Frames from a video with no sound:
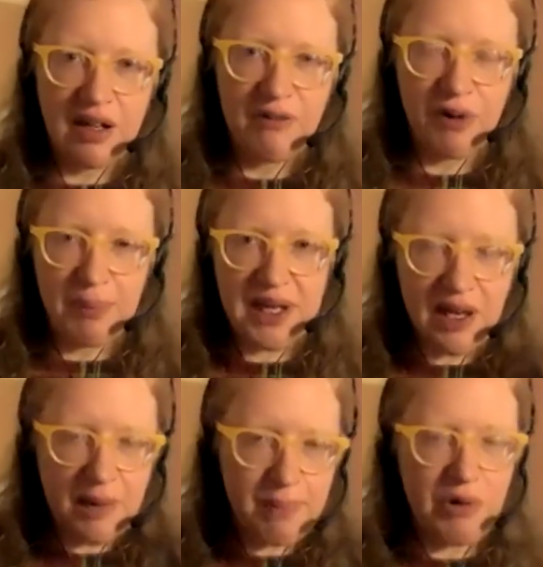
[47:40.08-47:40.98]
for me,
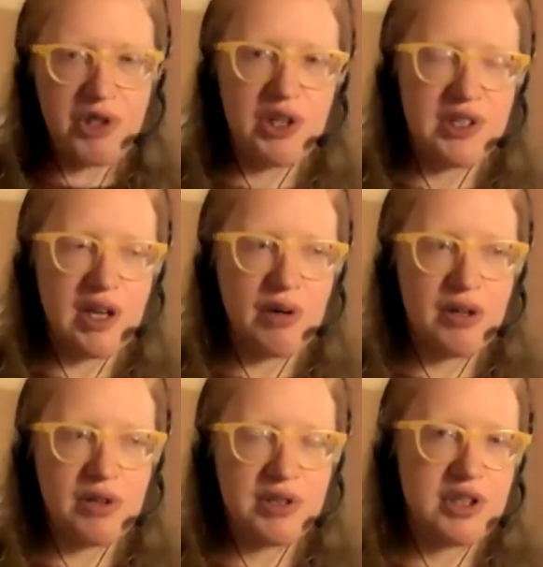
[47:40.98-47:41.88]
emotions are a
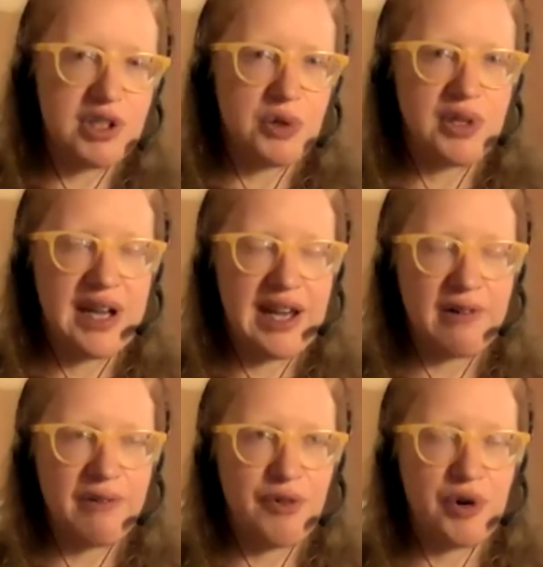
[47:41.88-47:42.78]
good sort of
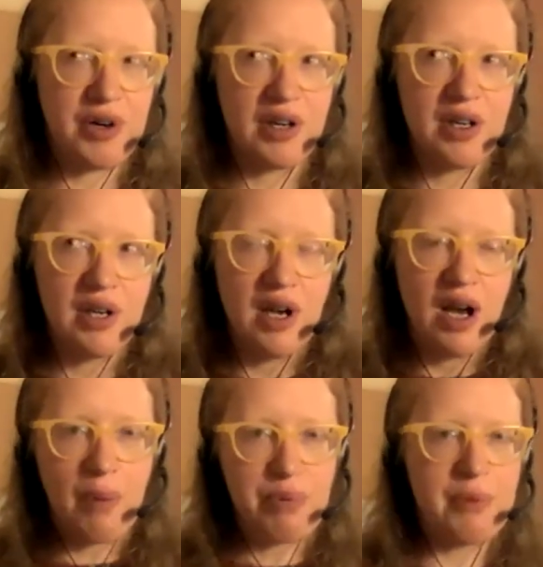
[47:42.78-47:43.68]
shorthand for
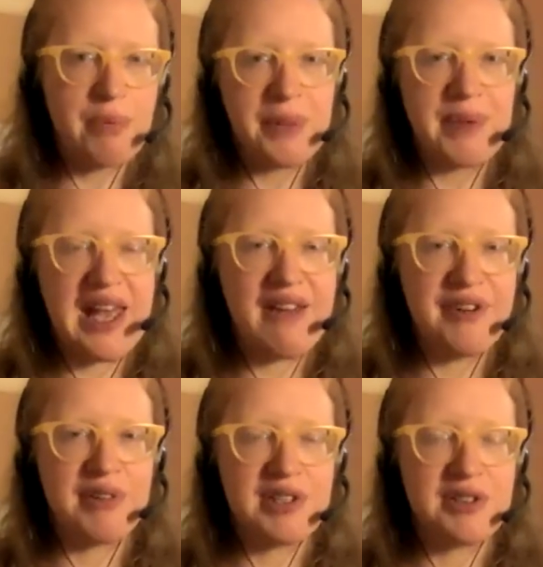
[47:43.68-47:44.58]
appropriate
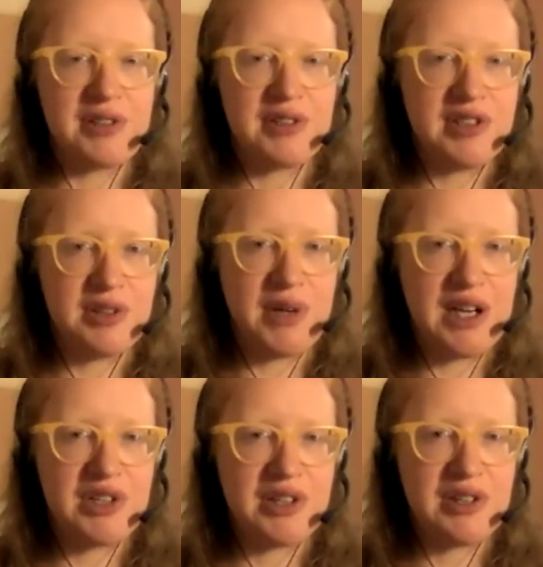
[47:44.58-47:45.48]
behavior in a certain
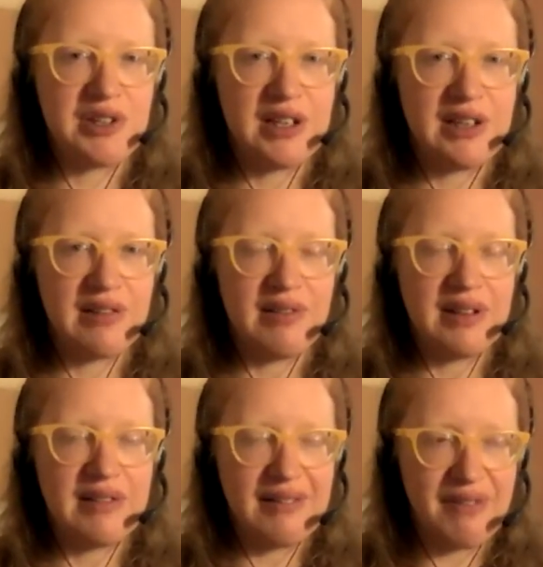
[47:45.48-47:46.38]
situation. Like,
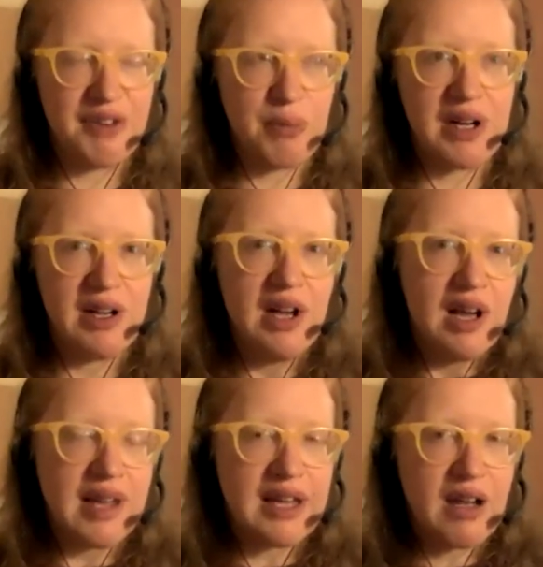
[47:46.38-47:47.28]
if you want,
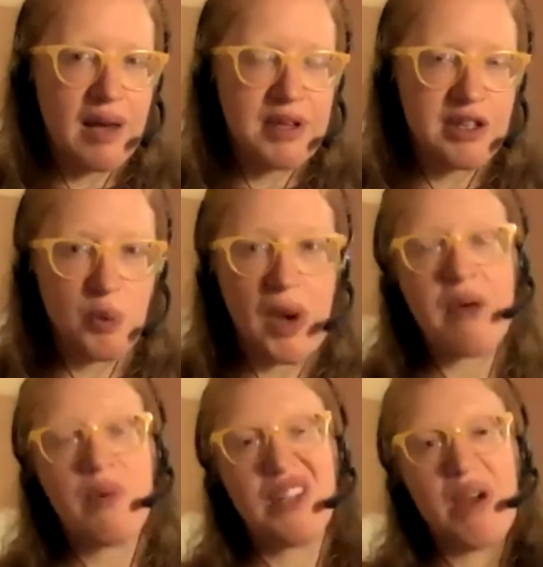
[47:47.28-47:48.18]
the
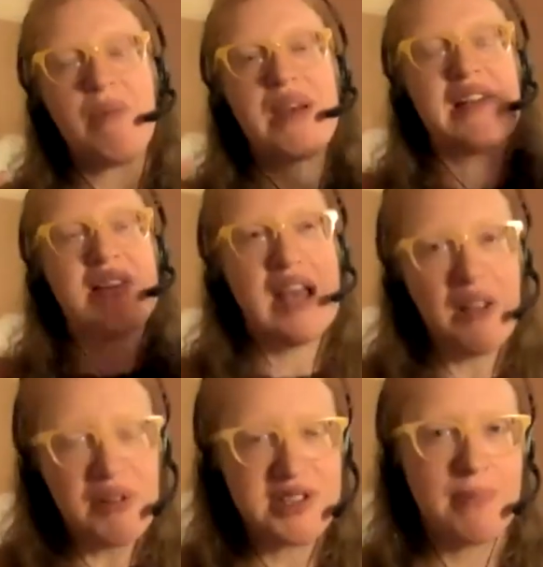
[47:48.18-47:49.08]
way we can
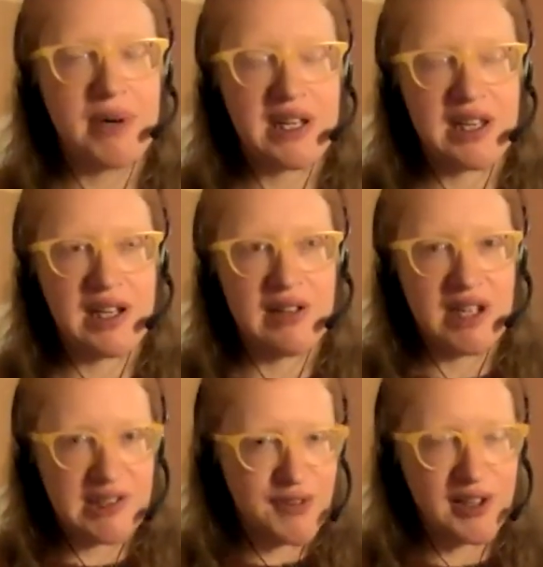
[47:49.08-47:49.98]
tell somebody
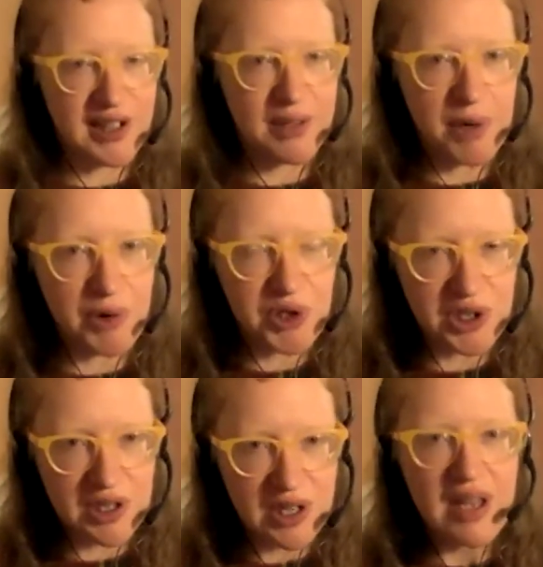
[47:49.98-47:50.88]
is feeling an
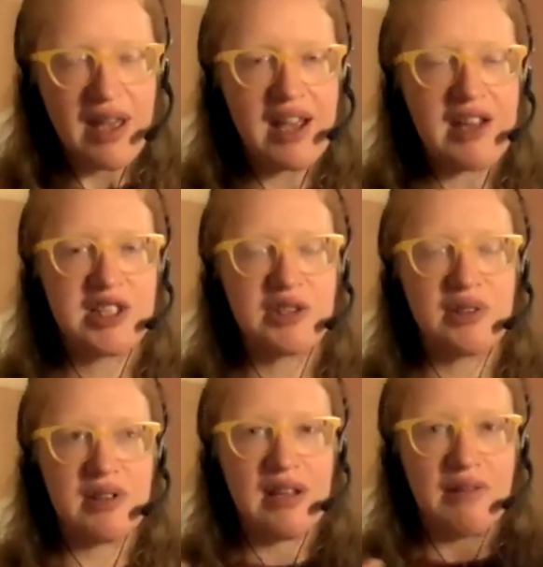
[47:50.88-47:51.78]
emotion is
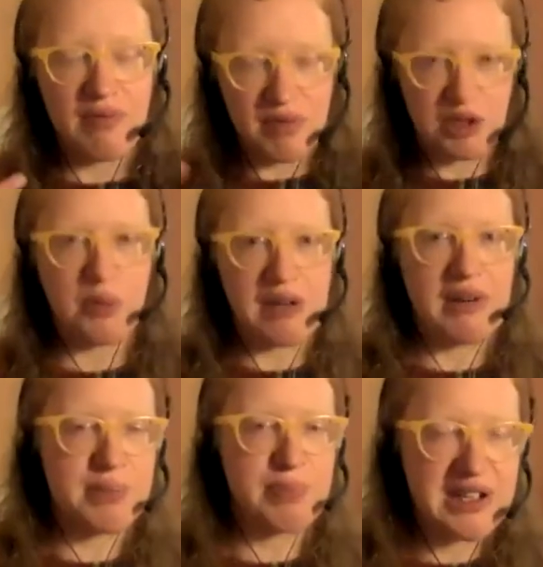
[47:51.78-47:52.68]
through their
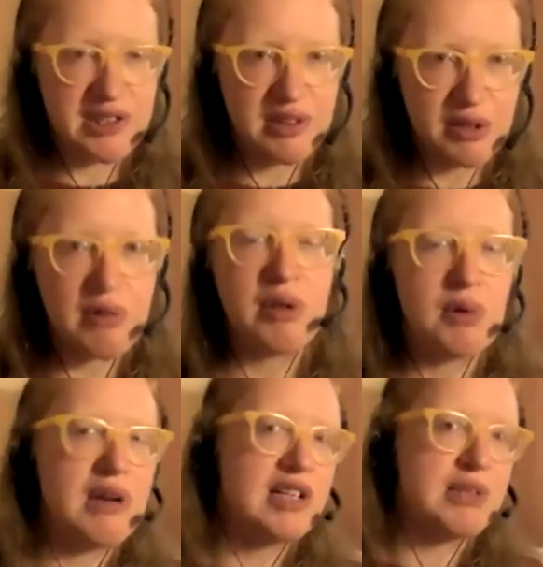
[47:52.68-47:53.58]

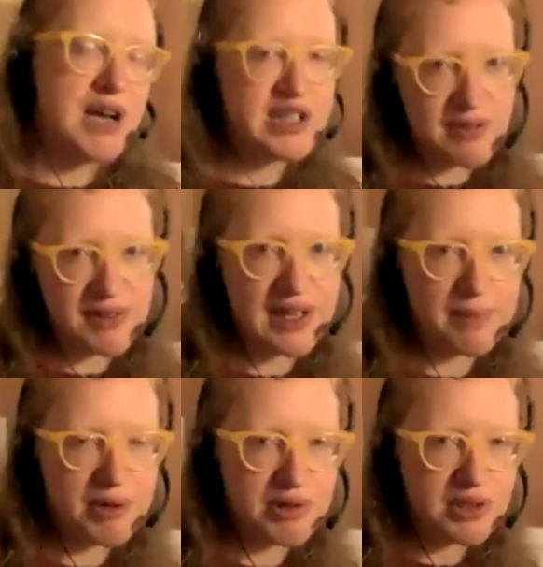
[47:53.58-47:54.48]
expression of that
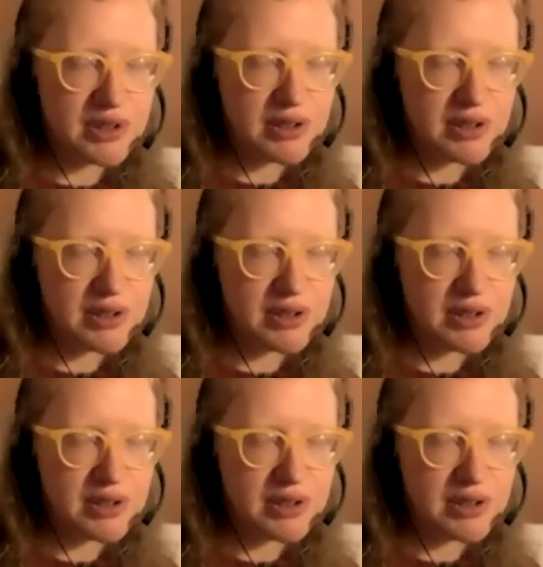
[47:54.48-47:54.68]
emotion.